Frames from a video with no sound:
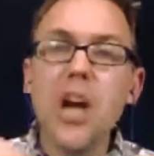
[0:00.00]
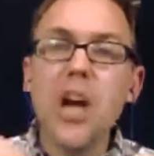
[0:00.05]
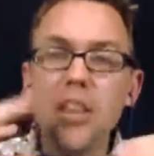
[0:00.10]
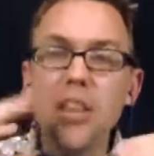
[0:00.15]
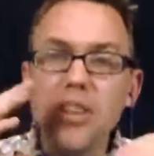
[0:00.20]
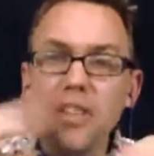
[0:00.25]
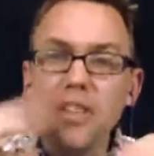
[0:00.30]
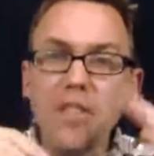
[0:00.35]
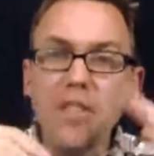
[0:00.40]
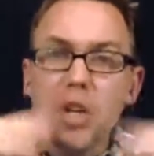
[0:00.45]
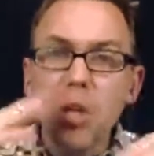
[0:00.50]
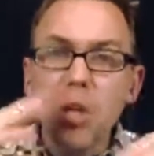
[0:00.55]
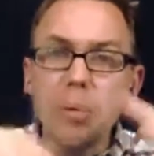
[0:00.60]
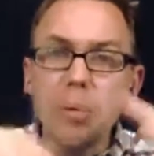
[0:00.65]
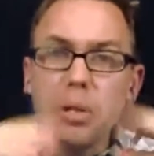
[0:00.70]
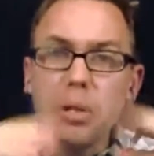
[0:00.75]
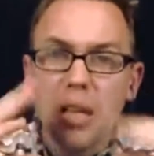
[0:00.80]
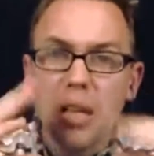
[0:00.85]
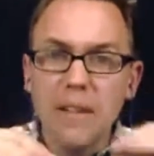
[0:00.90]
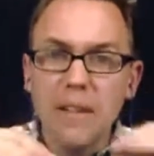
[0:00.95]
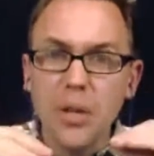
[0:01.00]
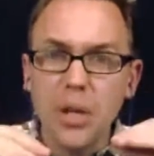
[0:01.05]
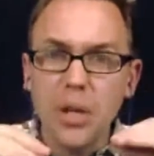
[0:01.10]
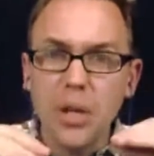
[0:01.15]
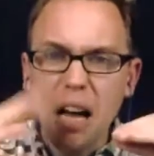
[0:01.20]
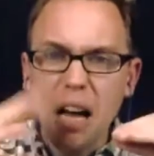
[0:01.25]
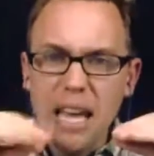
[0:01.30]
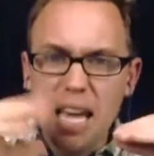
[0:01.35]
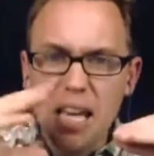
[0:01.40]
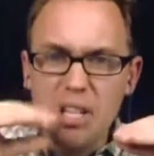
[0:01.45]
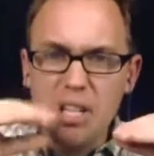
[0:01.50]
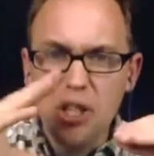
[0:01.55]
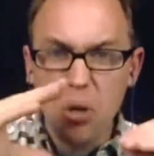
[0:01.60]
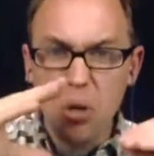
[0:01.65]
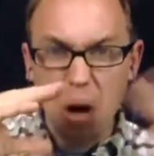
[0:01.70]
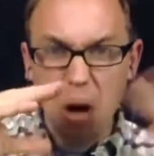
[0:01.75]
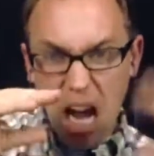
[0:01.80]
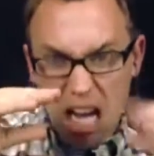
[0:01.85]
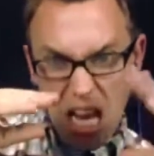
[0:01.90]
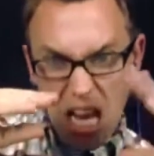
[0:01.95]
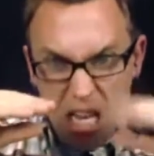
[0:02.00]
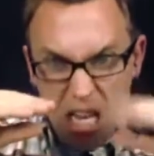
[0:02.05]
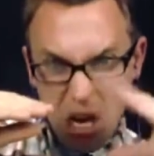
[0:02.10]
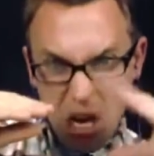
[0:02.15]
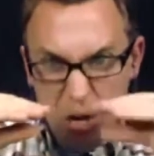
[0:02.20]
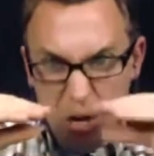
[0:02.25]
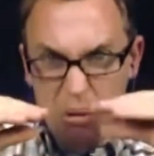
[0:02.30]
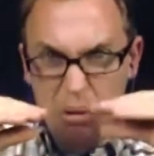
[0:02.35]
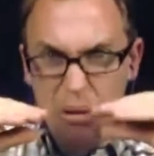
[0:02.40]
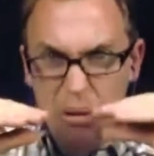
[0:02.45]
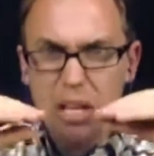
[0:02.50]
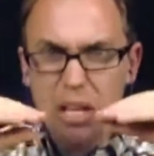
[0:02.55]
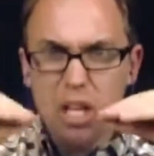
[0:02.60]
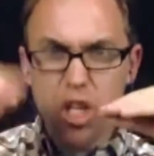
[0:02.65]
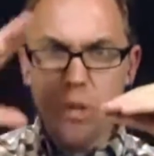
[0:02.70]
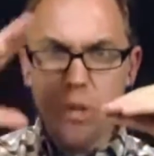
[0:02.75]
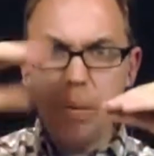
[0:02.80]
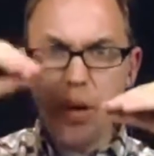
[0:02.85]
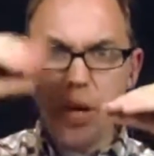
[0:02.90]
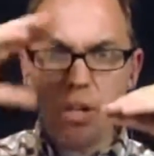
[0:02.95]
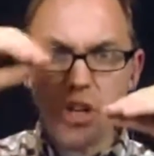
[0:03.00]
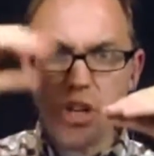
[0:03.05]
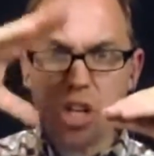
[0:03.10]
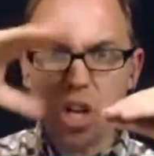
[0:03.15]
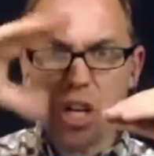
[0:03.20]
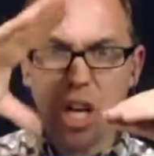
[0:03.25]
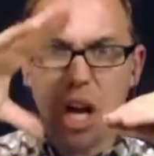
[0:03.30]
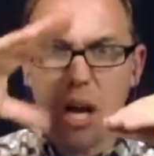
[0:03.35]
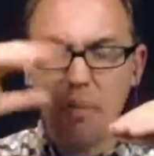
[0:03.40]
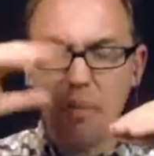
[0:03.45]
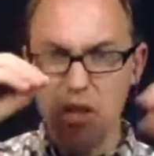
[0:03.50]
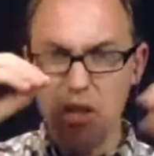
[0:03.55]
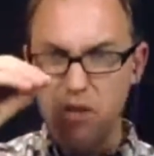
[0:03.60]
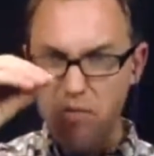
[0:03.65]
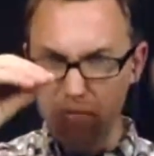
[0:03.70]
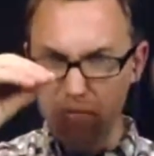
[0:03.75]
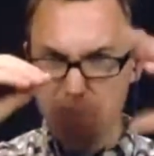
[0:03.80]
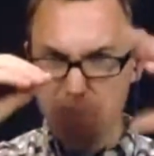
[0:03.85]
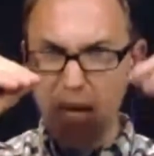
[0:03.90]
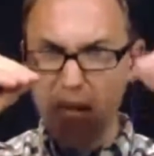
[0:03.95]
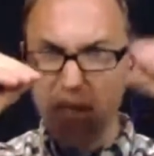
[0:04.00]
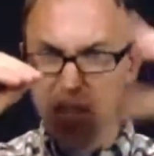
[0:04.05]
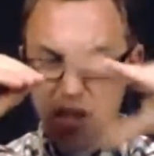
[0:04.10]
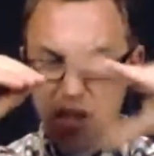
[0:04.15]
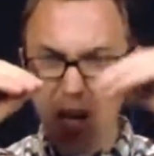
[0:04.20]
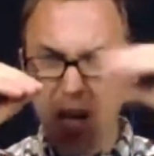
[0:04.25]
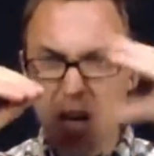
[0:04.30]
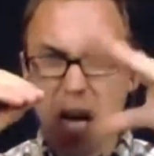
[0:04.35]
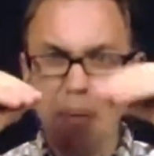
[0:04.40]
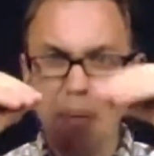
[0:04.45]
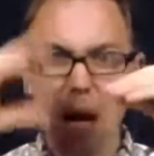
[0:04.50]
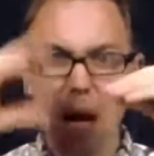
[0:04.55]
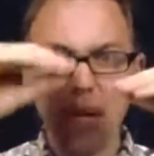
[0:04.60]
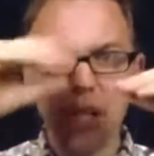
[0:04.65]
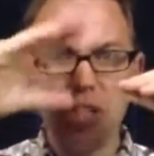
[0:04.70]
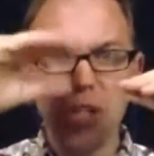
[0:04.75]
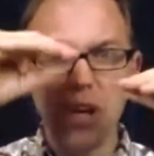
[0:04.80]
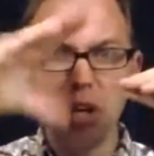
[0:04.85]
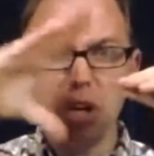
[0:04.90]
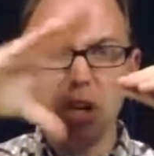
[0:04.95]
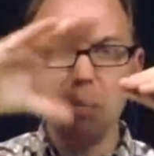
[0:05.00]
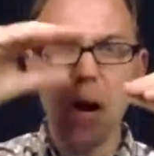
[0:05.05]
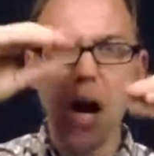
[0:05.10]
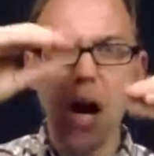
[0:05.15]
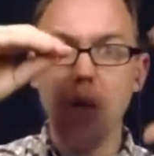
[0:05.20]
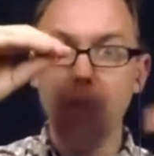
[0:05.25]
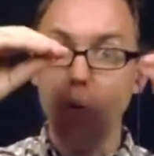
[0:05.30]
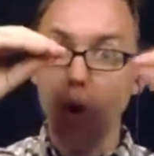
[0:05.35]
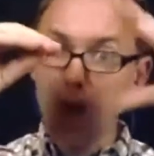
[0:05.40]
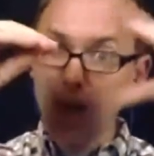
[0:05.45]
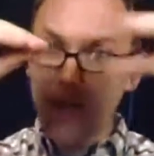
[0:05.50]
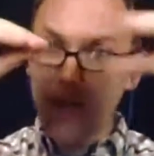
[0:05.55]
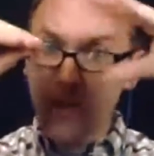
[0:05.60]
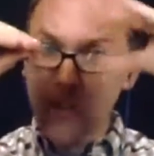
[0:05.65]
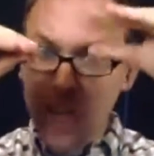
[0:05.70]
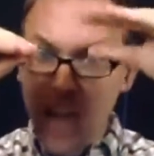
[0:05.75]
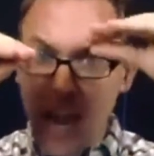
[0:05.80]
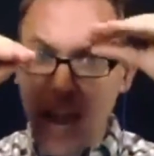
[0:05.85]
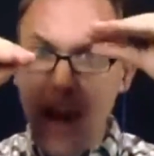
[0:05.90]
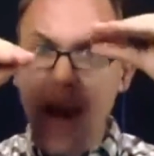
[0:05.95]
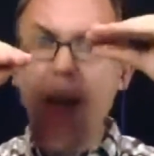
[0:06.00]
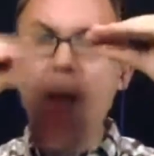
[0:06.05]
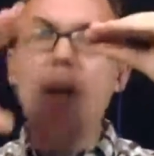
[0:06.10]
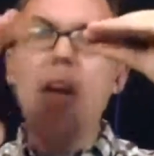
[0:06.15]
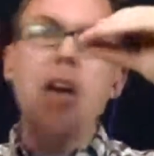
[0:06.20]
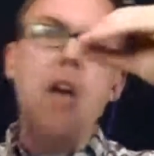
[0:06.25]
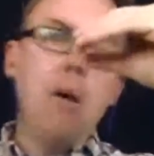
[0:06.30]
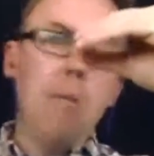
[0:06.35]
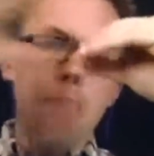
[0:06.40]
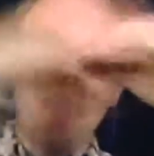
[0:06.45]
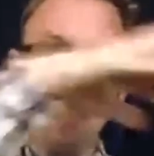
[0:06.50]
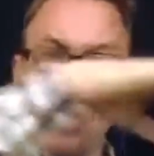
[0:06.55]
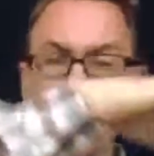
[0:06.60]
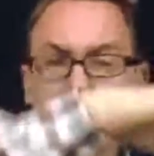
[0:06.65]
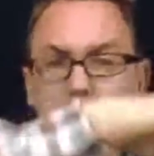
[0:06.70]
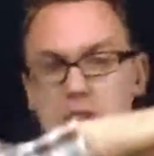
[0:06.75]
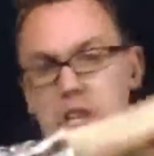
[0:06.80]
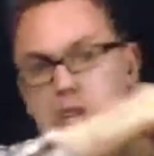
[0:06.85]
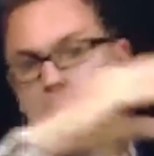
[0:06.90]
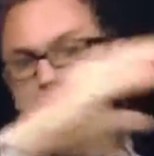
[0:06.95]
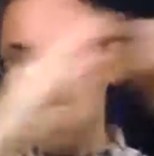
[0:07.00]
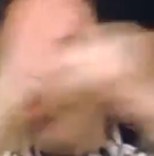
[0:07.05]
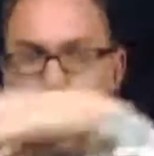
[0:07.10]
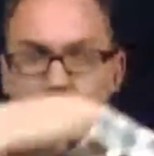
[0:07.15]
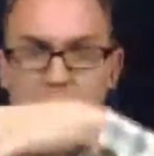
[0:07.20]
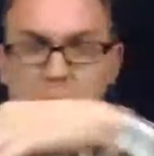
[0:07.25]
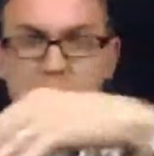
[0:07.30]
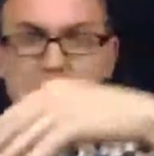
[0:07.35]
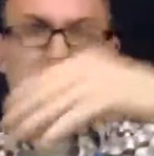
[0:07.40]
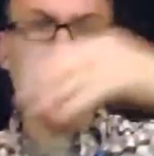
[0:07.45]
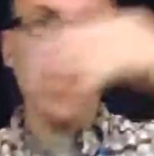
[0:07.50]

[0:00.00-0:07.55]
on the verbal level. I hate you. I hate you. You better shut up. You better shut up. I'm going to tell your mom. What'd you say? push, push,